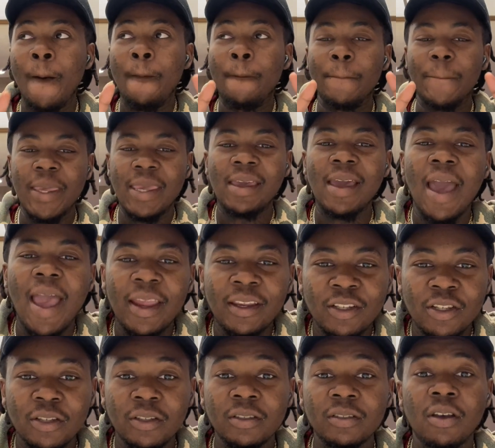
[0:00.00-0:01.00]
Be kind
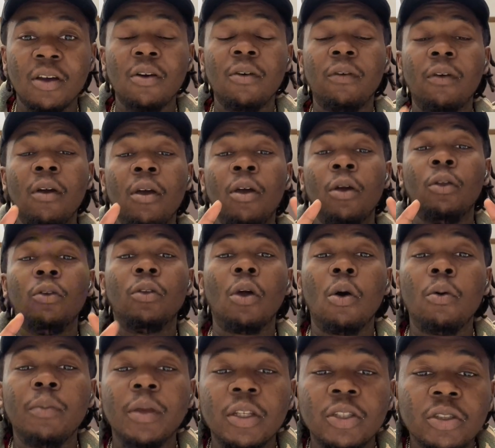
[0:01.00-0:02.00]
to yourself.
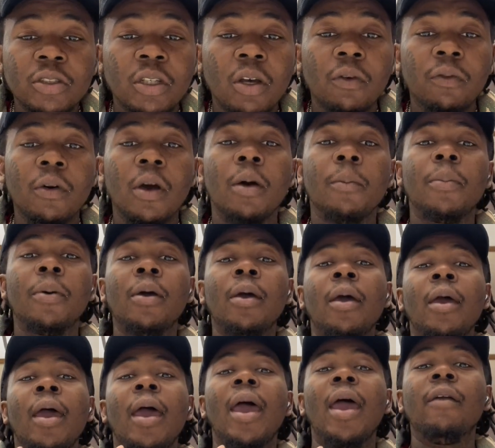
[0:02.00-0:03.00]
Don't beat yourself up.
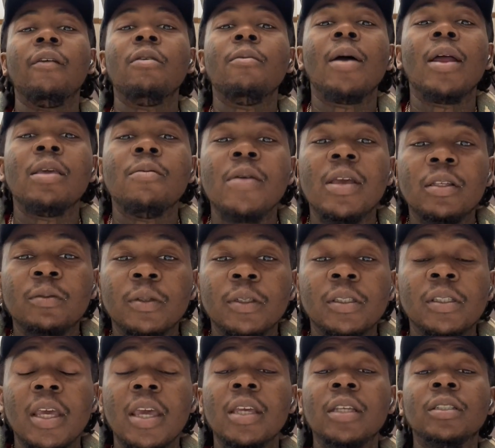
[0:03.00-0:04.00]
Everybody makes
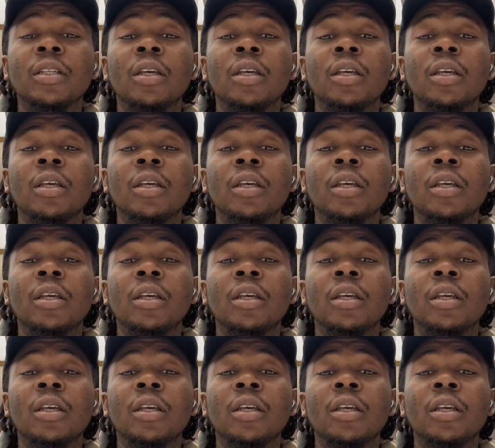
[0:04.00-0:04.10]
mistakes.